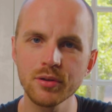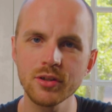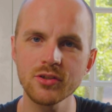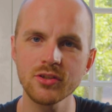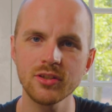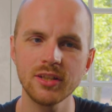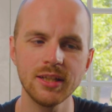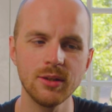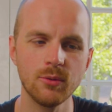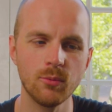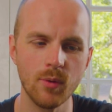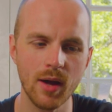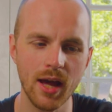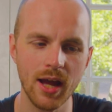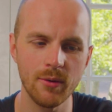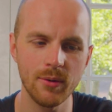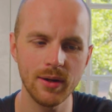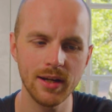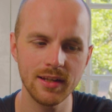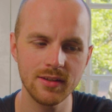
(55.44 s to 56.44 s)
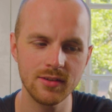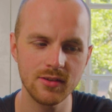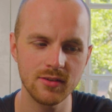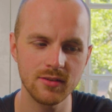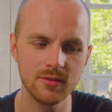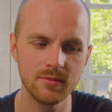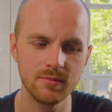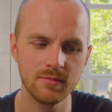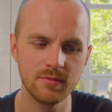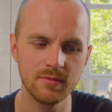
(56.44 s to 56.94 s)
personally wear it as
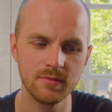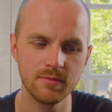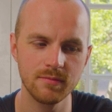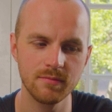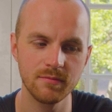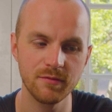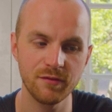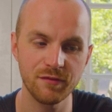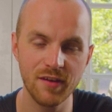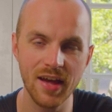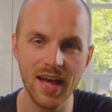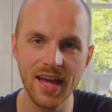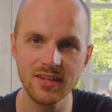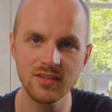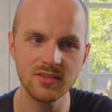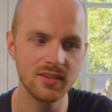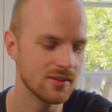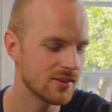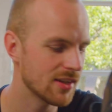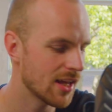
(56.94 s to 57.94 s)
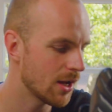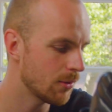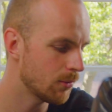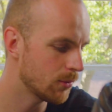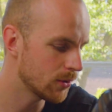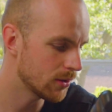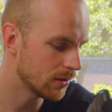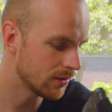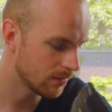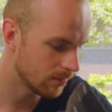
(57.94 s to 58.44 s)
fast as I
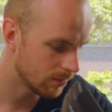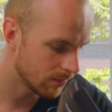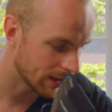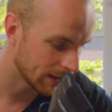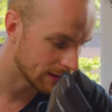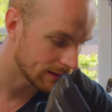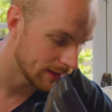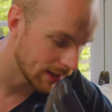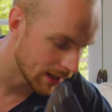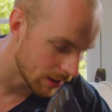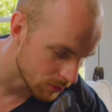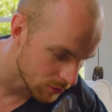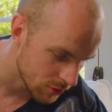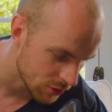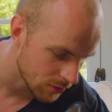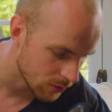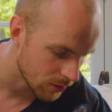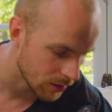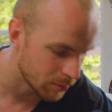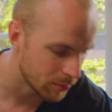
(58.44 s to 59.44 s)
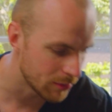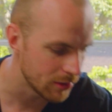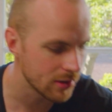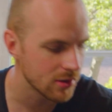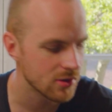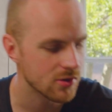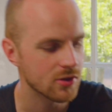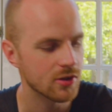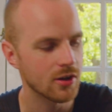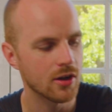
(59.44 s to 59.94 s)
would like the Arizona
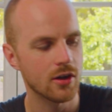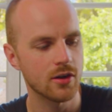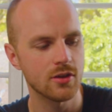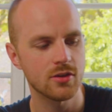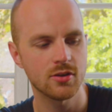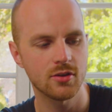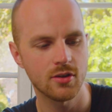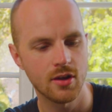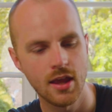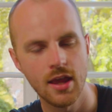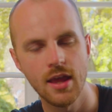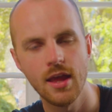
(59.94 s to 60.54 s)
Birkenstocks,